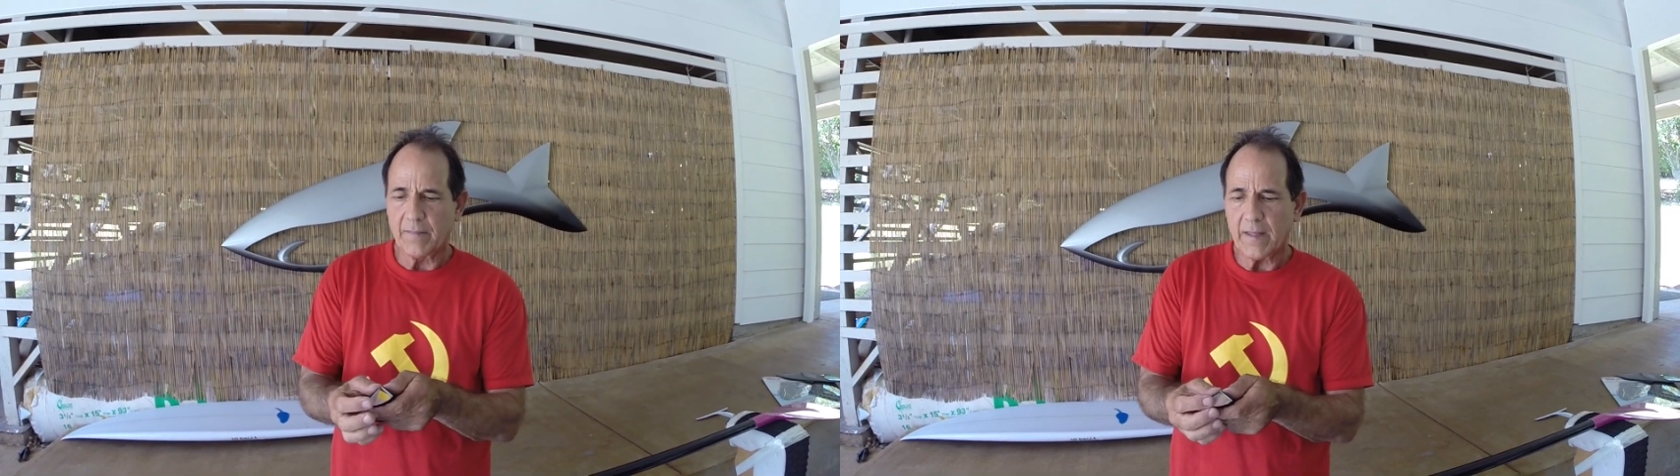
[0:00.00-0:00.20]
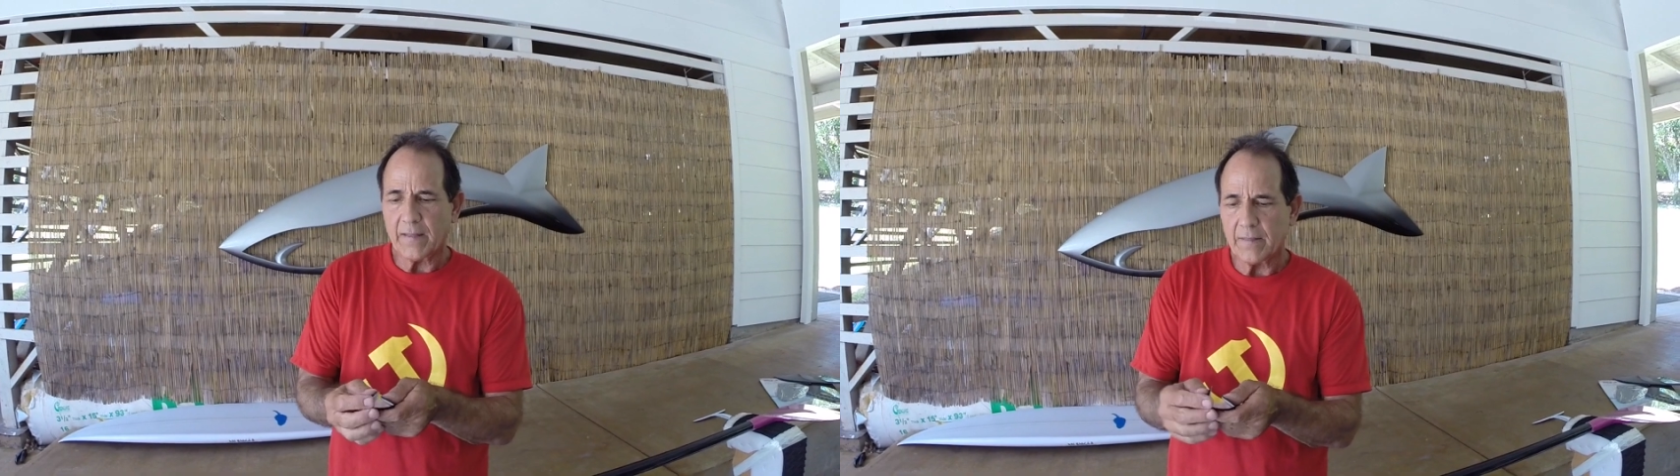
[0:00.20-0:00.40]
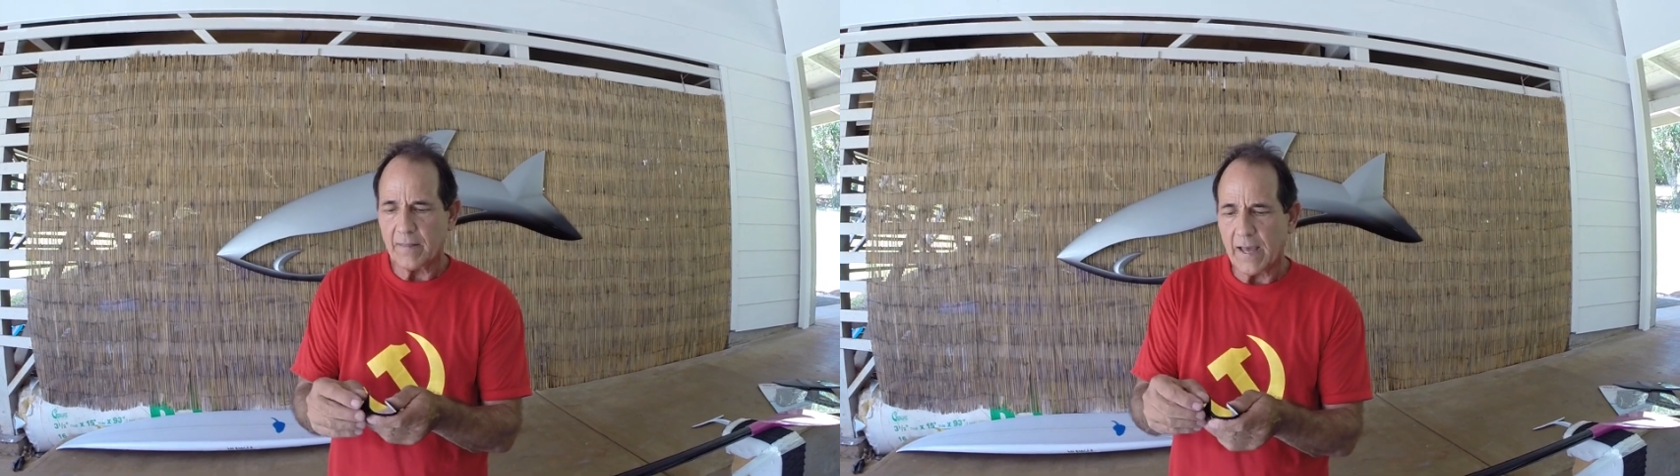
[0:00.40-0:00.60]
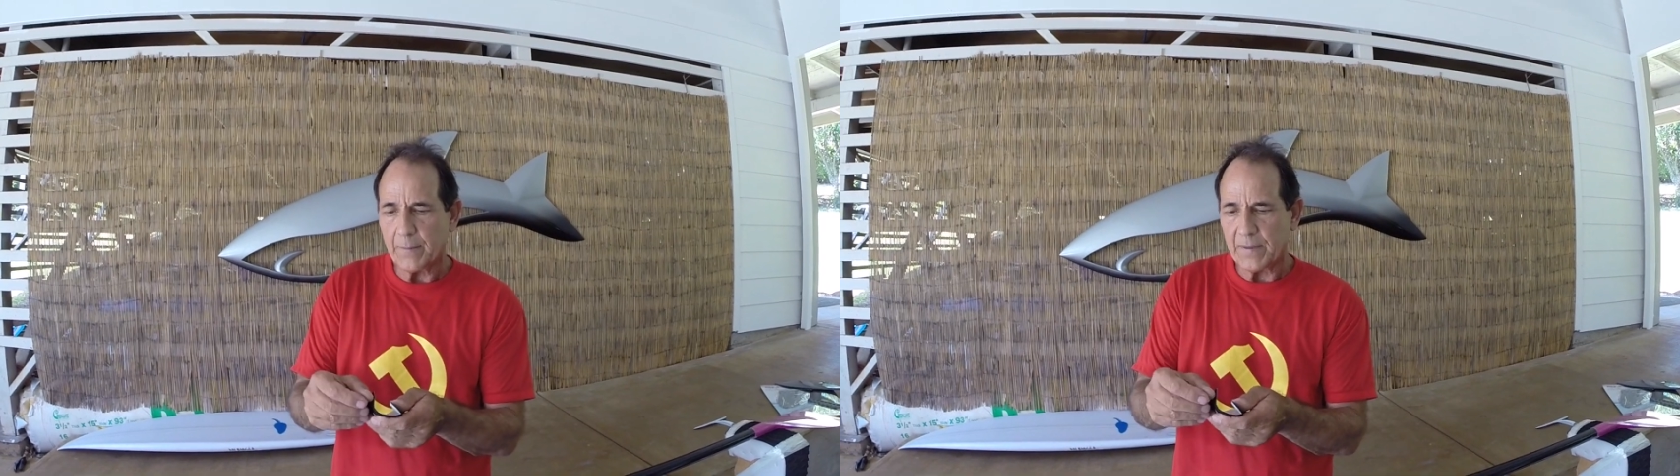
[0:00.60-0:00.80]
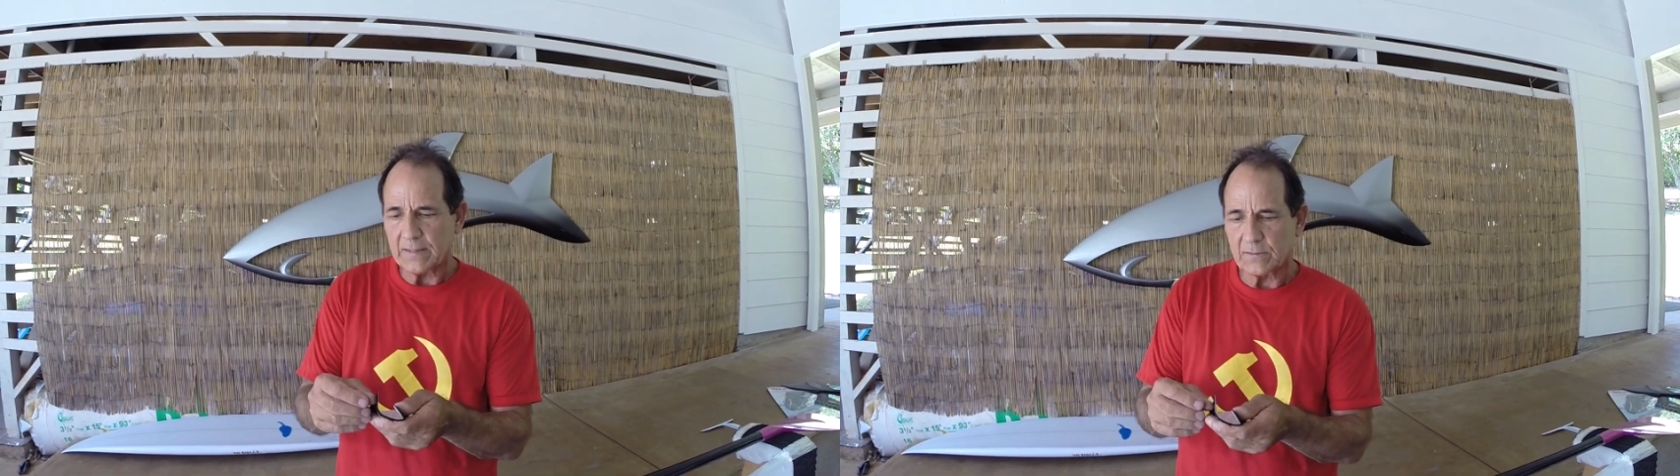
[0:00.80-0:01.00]

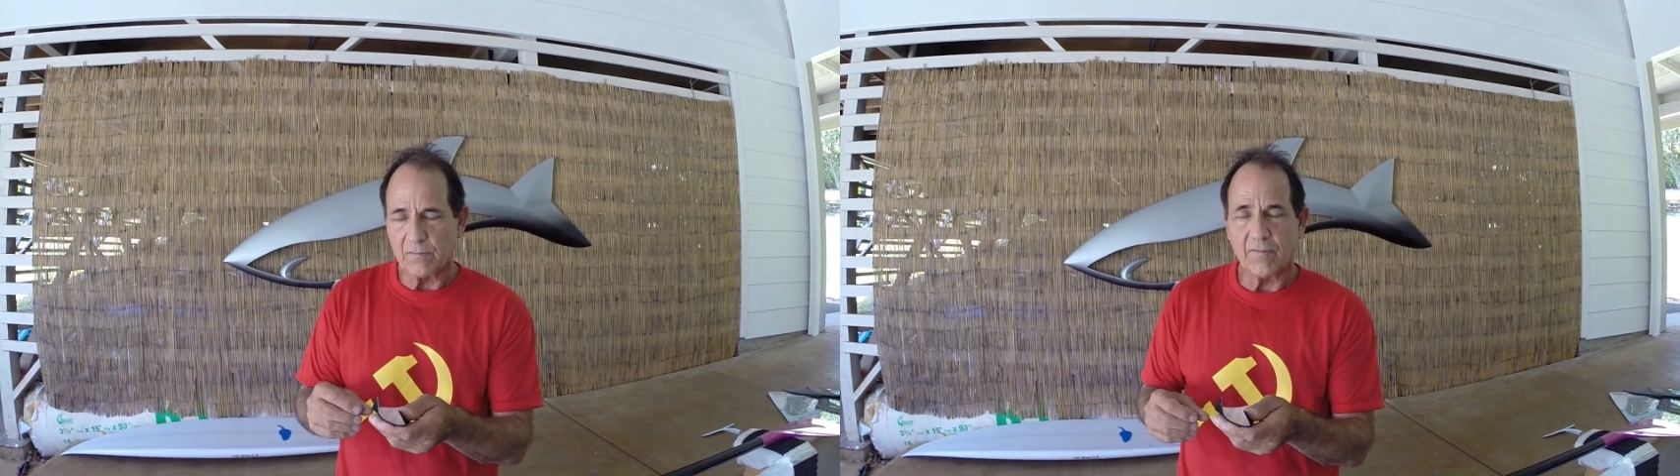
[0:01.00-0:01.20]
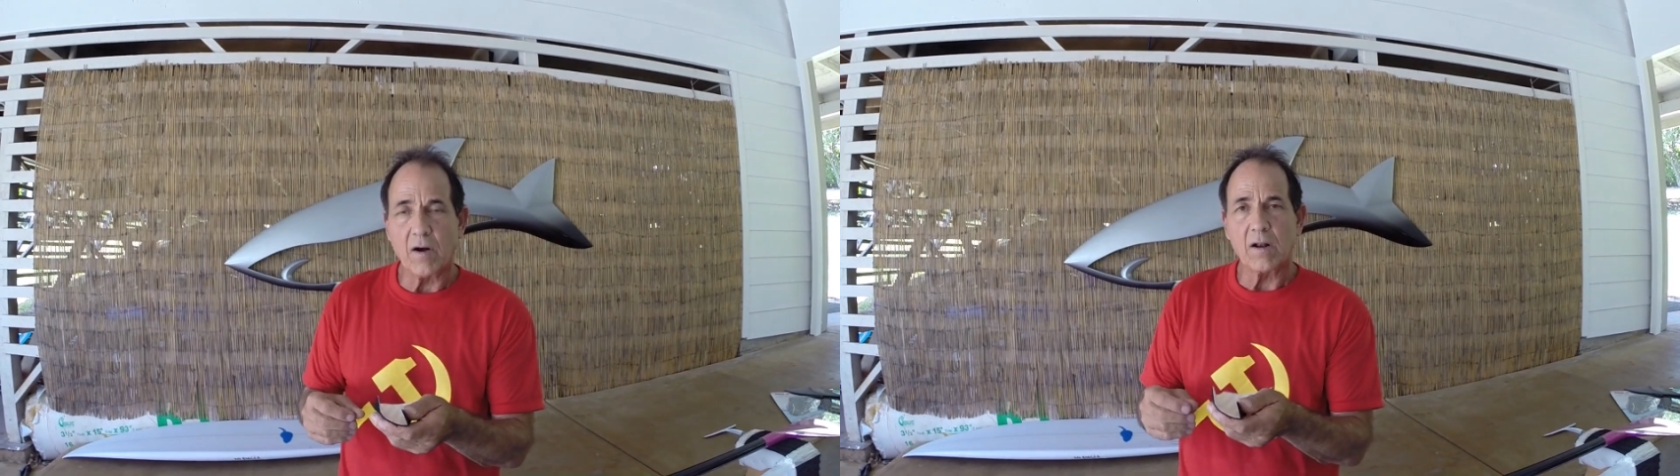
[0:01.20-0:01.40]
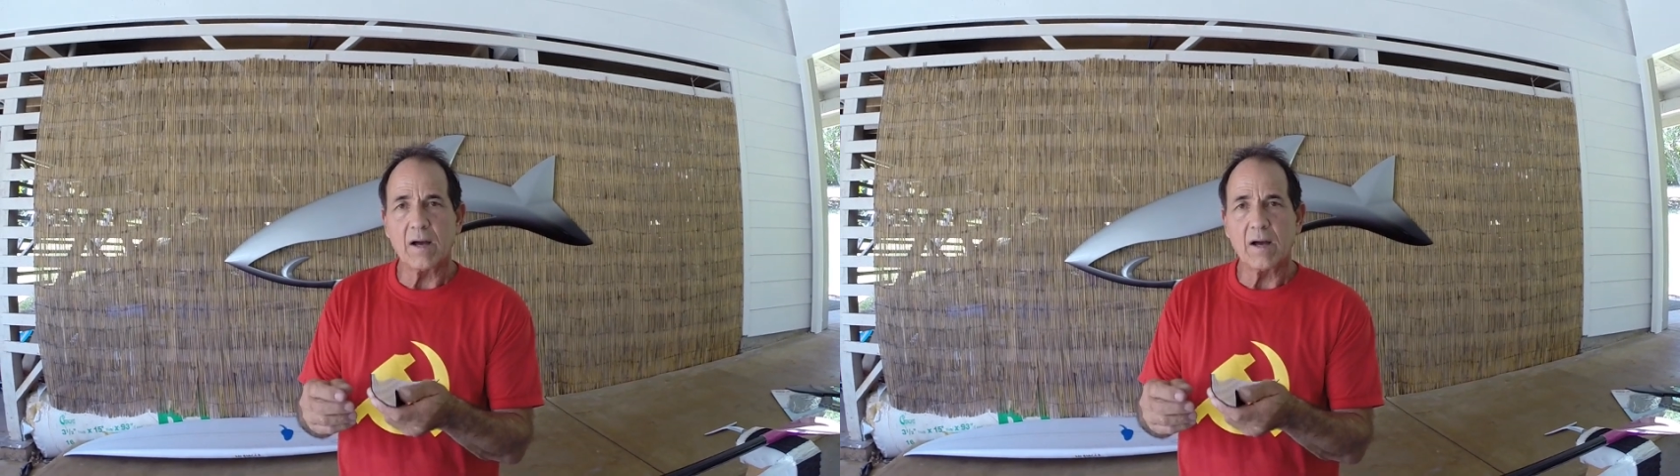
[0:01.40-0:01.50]
that piece will fall